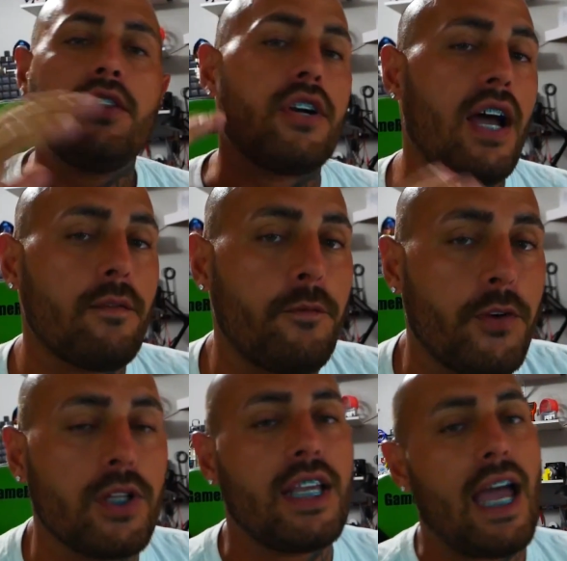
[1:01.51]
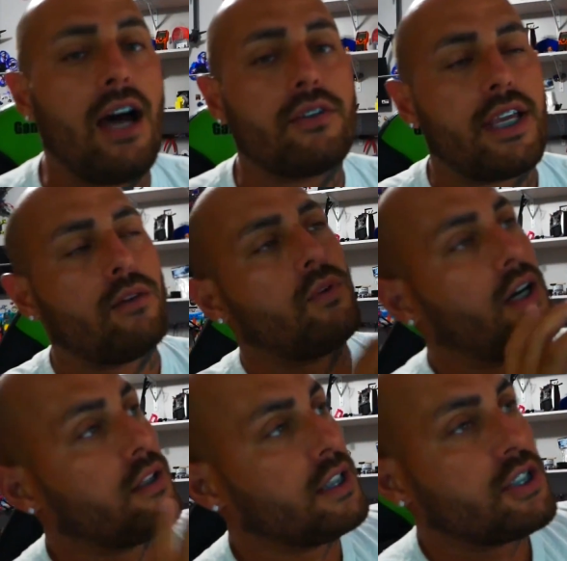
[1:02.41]
They're not fully out yet,
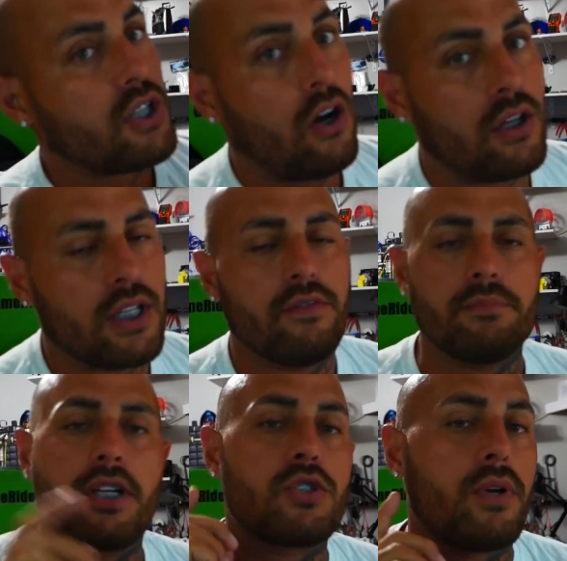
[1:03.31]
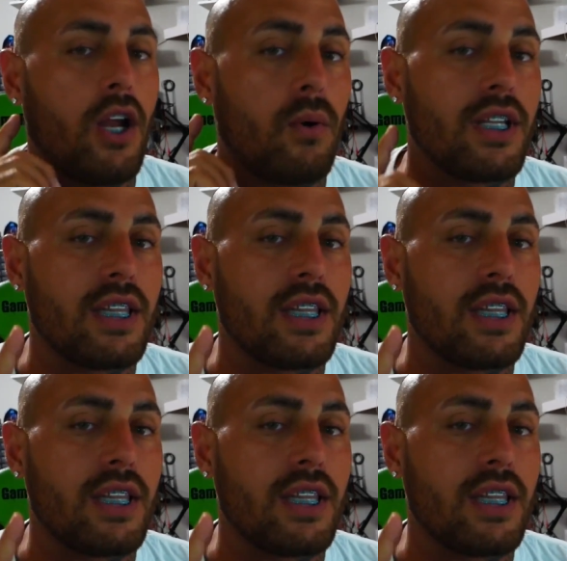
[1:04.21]
well, at least all of them, because we know a